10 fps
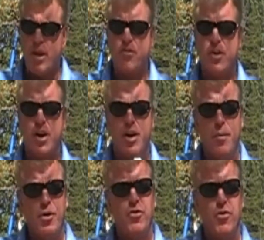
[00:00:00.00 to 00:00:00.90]
It's going to
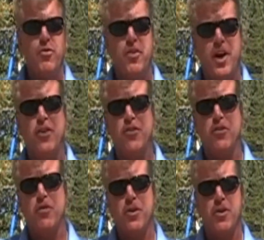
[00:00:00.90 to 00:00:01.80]
come in two
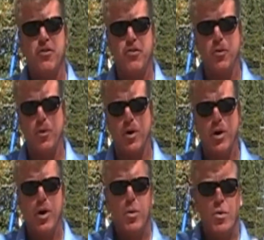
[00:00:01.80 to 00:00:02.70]
sizes for a consumer.
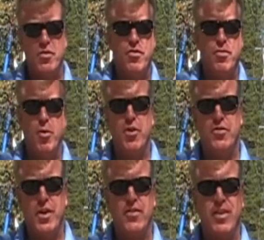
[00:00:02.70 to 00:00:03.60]
One's a small
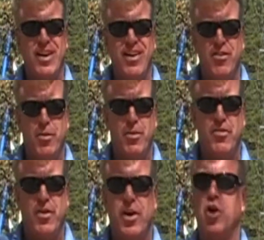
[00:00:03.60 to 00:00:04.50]
size, it can easily be
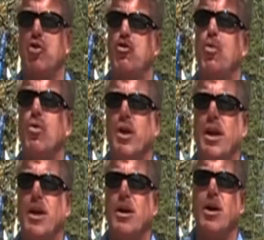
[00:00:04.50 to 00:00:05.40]
stuck in a tool
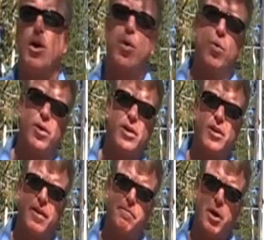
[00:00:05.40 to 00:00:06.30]
kit or a
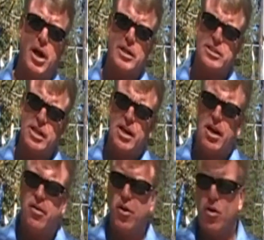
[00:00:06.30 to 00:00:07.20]
glove box,
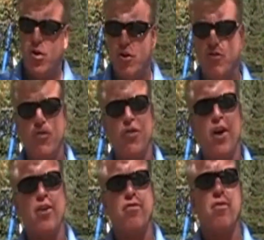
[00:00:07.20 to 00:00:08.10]
and then a larger
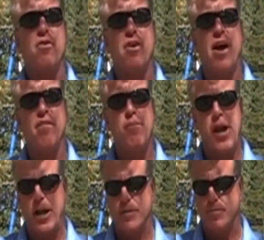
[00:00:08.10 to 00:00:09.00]
size for a dive
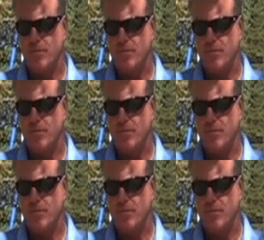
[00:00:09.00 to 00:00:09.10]
bag.